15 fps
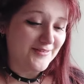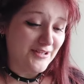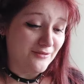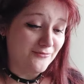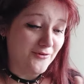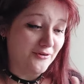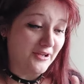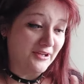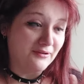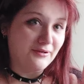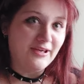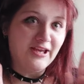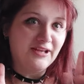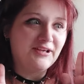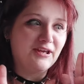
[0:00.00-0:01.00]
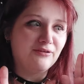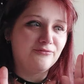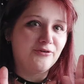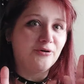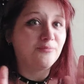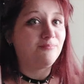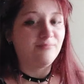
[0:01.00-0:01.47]
Skinfolk and
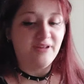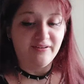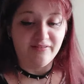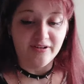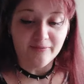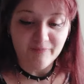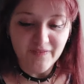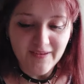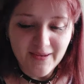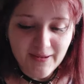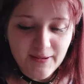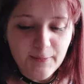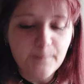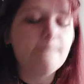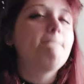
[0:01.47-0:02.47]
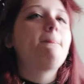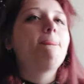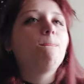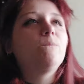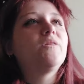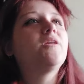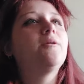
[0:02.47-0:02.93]
kinfolk, that's it.
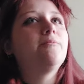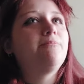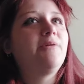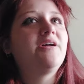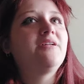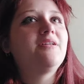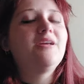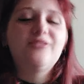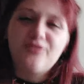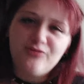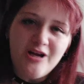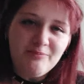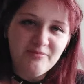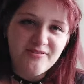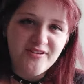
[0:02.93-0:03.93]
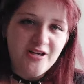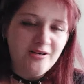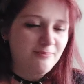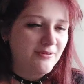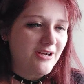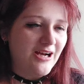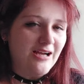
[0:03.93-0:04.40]
But to wrap this
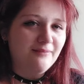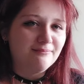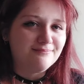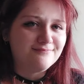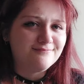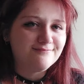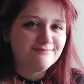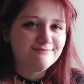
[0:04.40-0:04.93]
up, I'm